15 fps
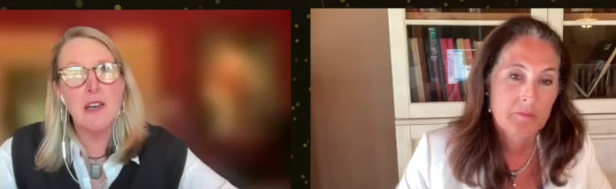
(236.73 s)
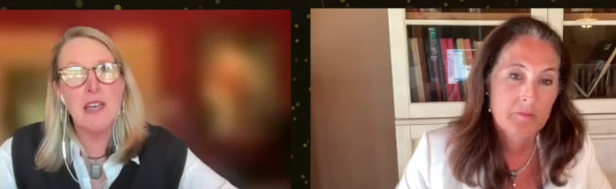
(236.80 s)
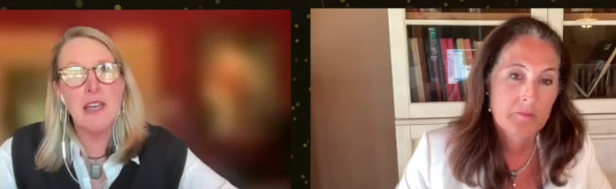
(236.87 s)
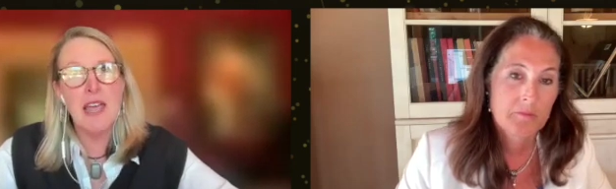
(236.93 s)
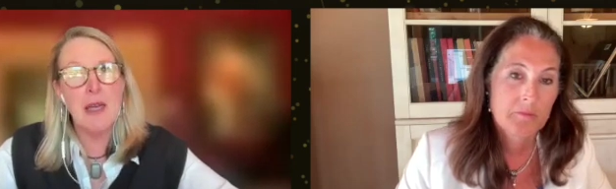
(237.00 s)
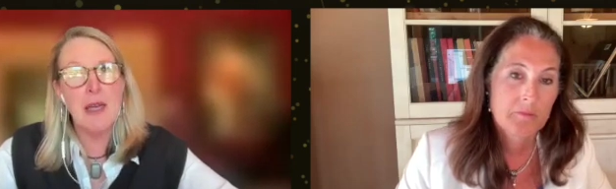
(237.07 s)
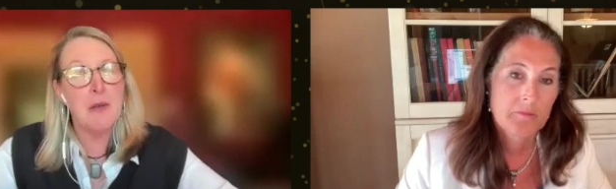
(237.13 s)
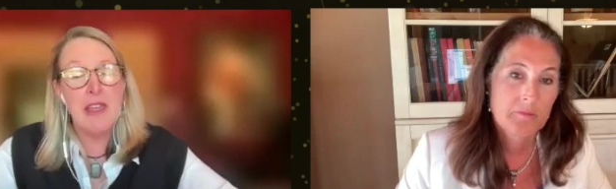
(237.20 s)

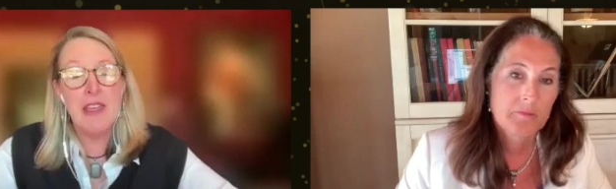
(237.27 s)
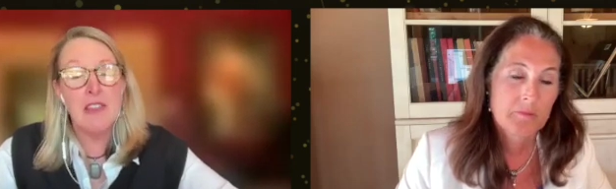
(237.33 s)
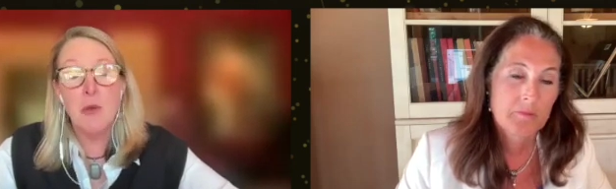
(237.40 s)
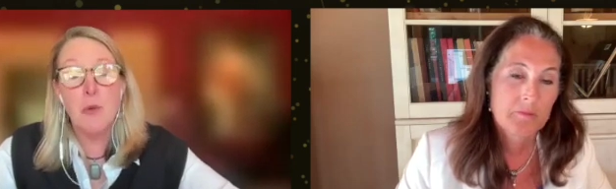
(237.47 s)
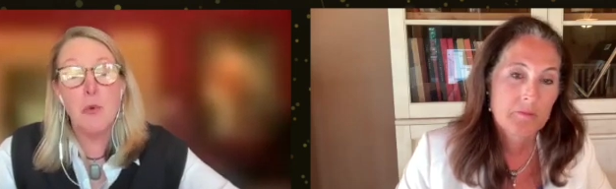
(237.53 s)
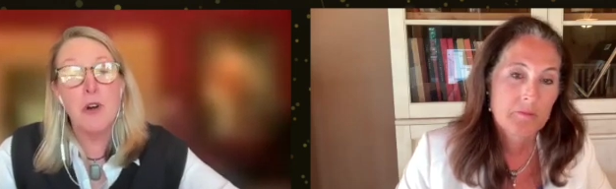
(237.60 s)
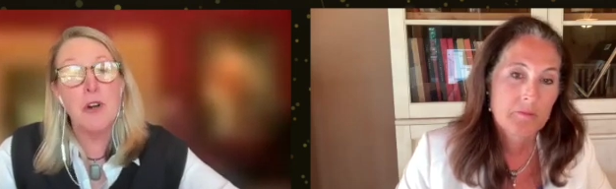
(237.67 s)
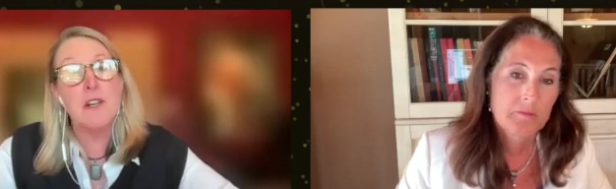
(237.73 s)
Speaker 1: and, and the
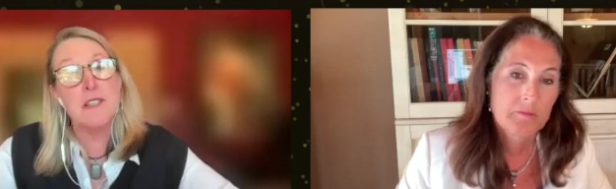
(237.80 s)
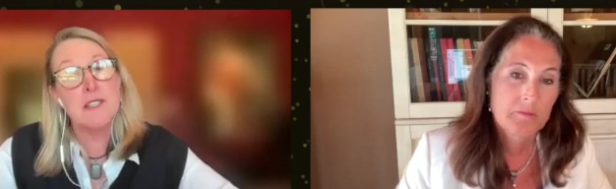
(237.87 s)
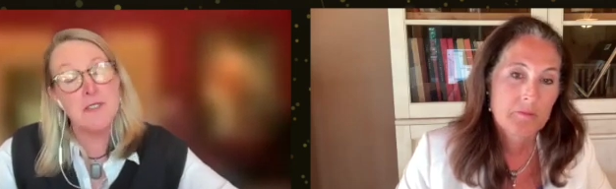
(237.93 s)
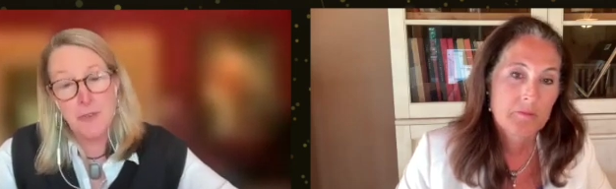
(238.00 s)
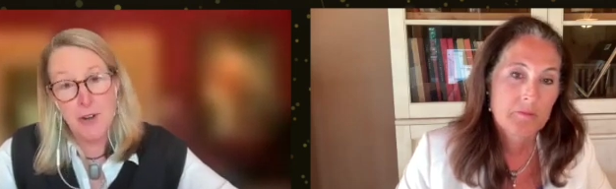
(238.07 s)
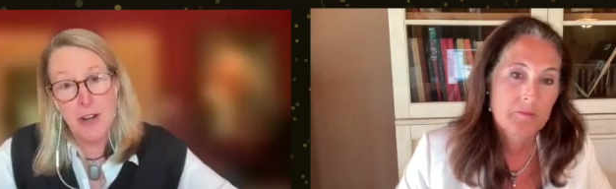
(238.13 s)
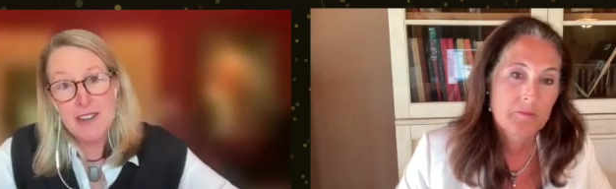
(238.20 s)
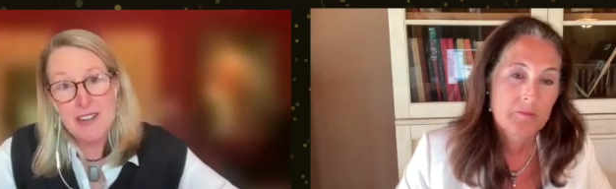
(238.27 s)
word is
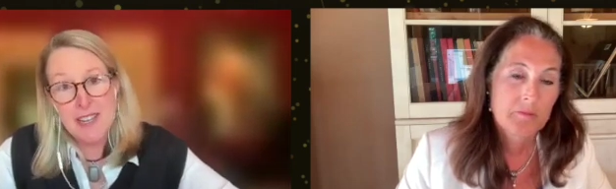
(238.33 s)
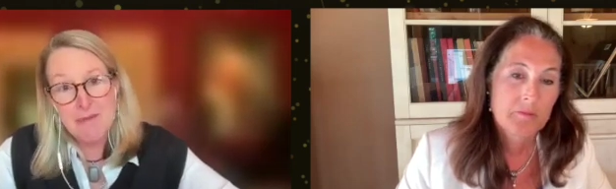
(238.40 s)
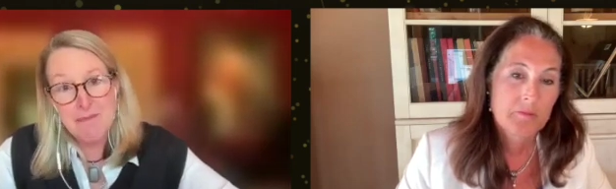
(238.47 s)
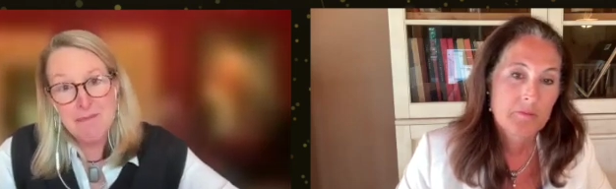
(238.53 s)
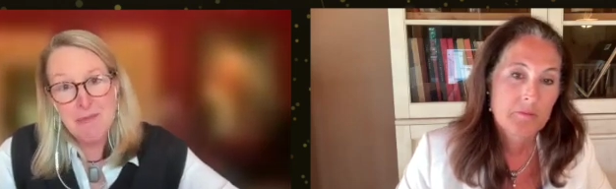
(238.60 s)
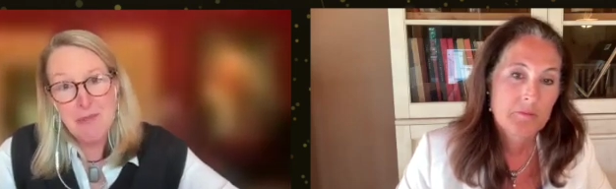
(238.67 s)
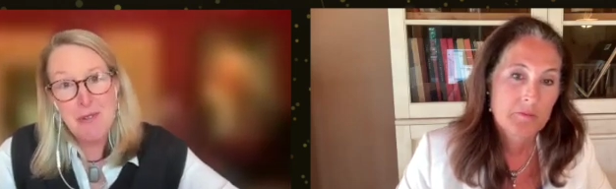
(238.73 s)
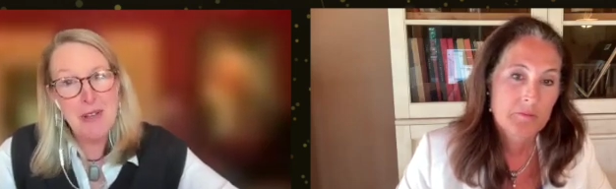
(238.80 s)
frightening
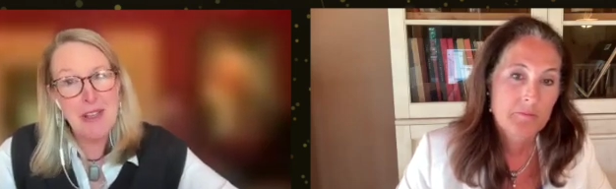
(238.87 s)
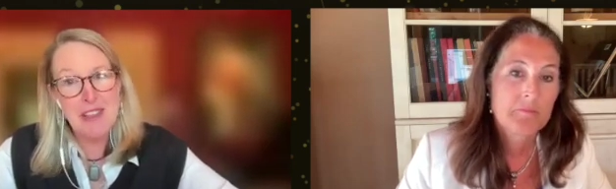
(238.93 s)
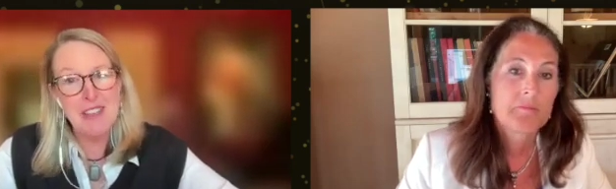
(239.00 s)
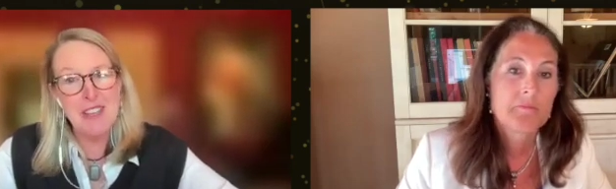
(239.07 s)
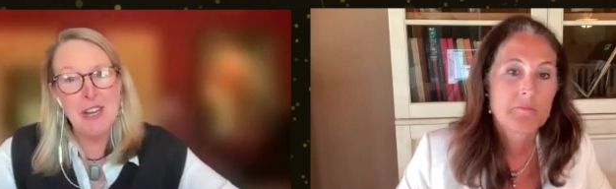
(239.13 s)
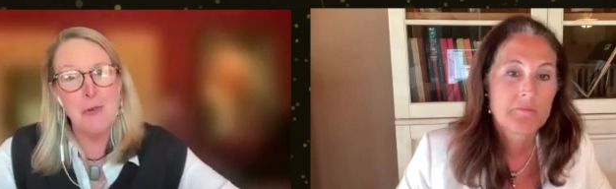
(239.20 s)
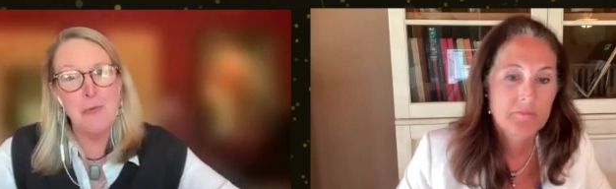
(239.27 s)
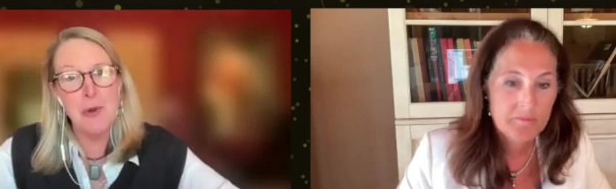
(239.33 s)
you
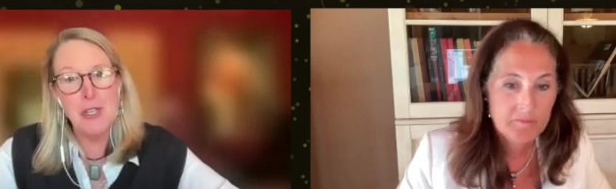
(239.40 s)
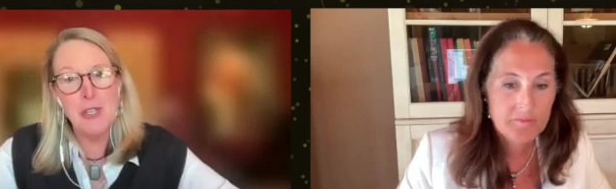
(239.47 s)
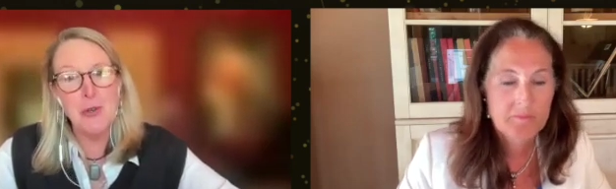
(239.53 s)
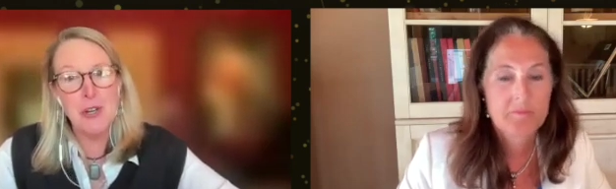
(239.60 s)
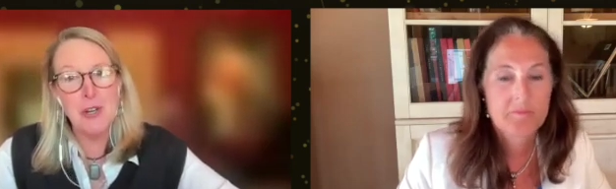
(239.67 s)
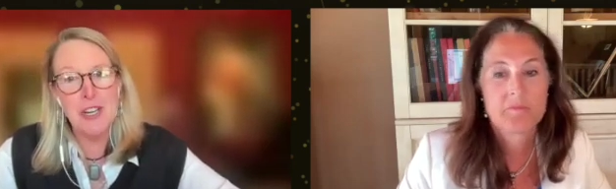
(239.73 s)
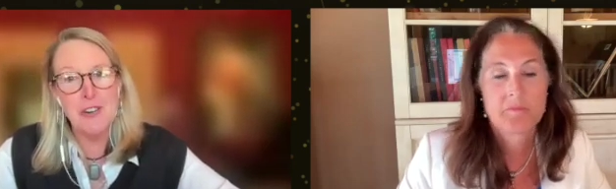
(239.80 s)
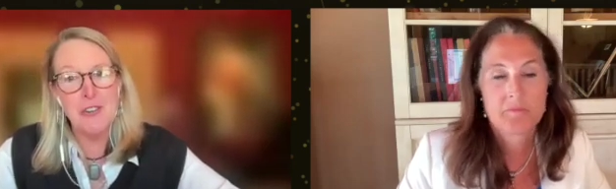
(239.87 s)
know, when you hear